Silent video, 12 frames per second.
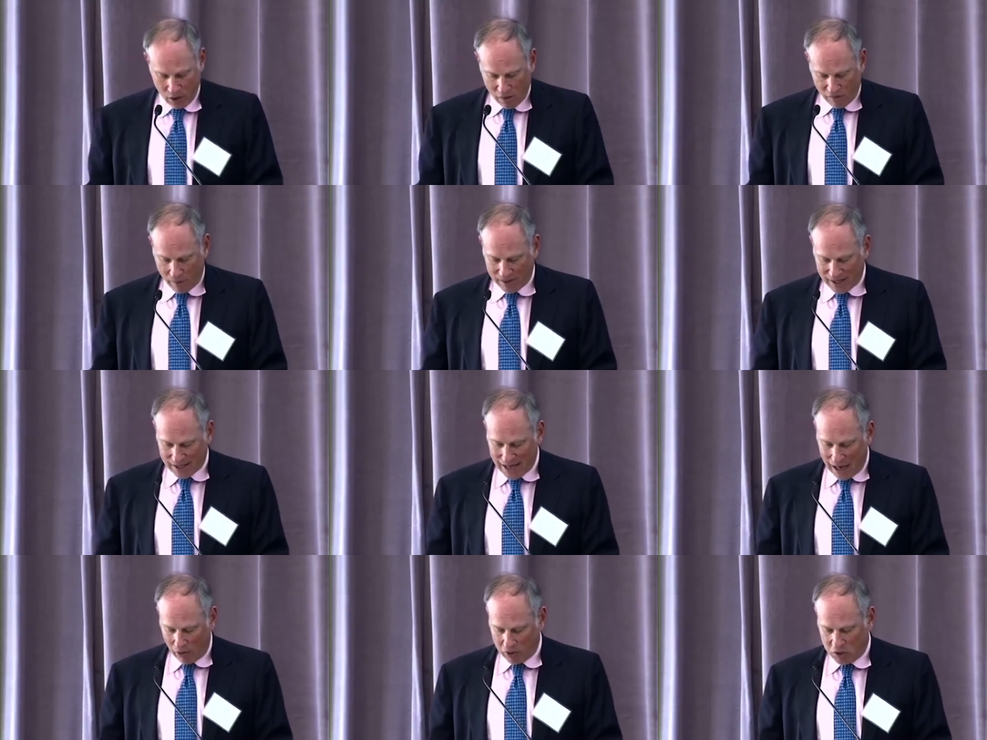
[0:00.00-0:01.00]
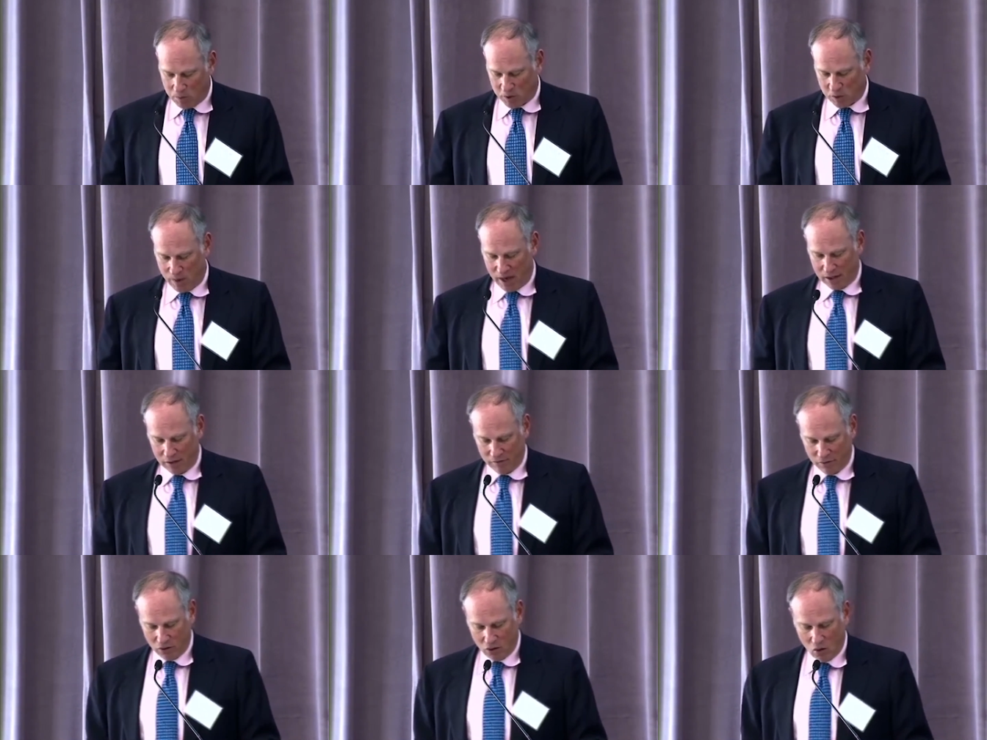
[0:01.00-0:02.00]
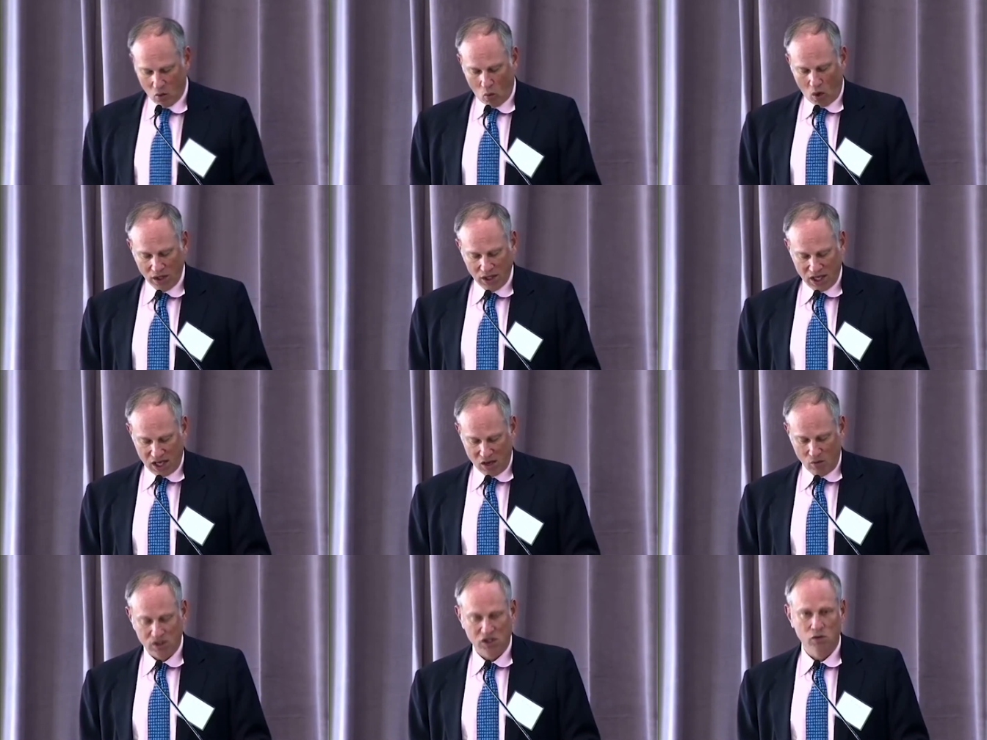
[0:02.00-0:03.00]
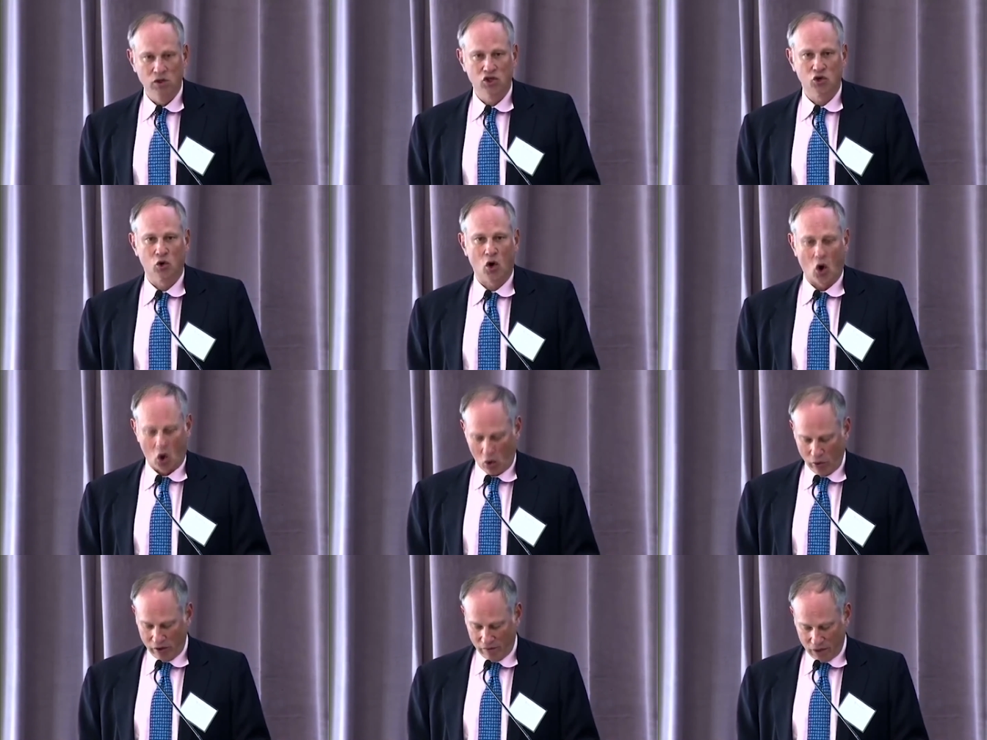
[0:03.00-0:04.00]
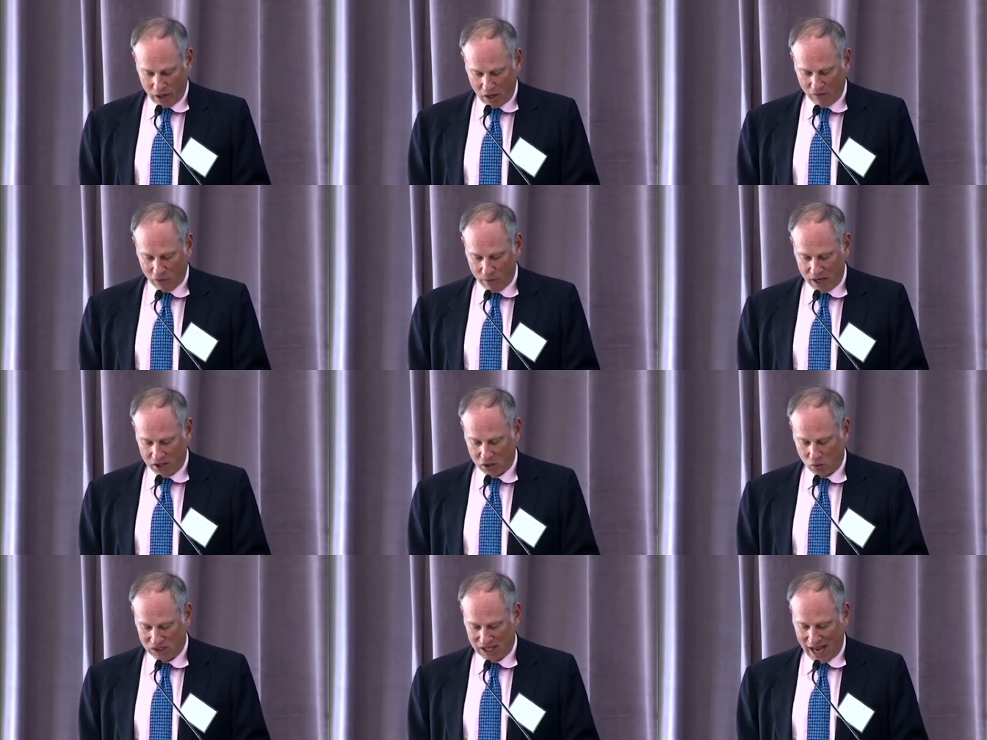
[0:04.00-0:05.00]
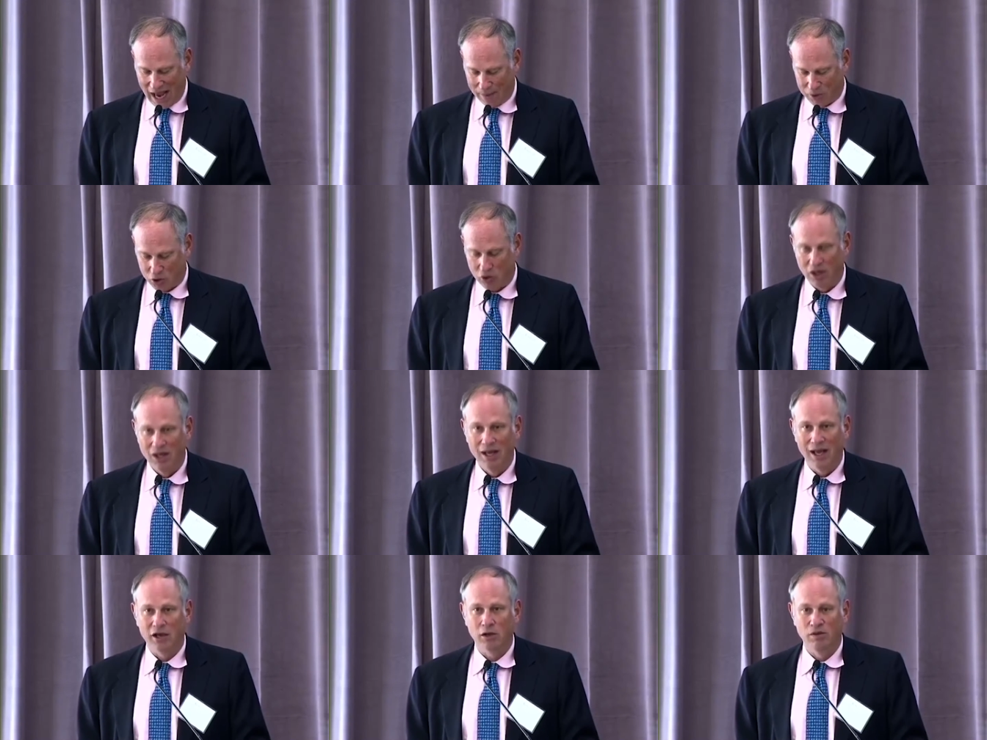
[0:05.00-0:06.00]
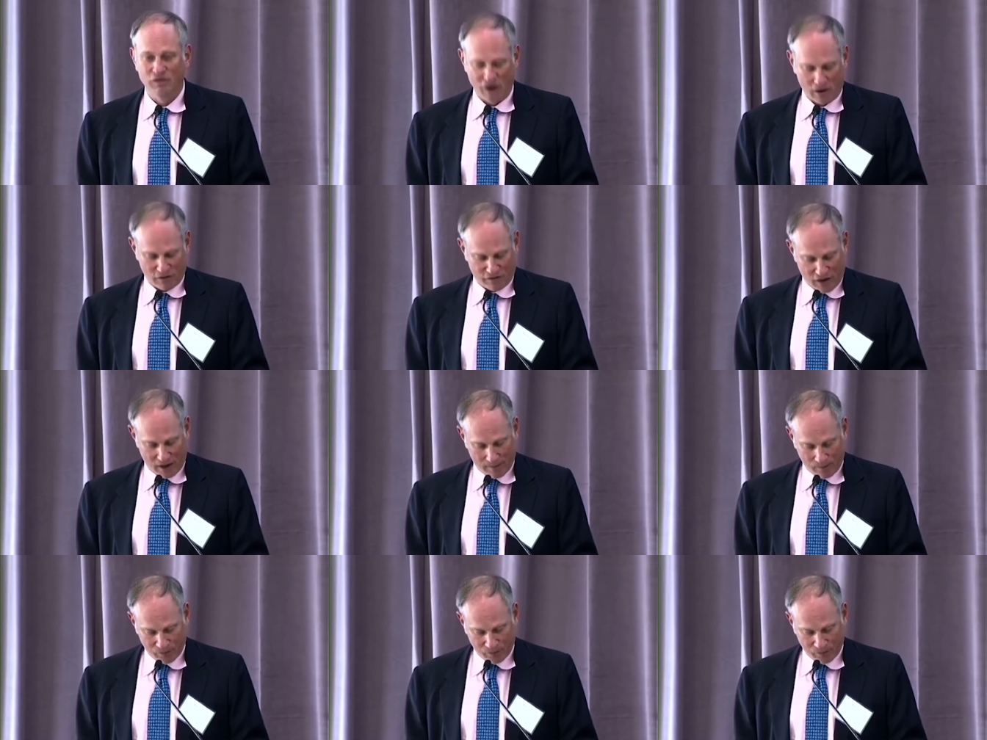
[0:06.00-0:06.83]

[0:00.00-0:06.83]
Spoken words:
From a technology perspective, one key was to ensure all information was captured and could be verified.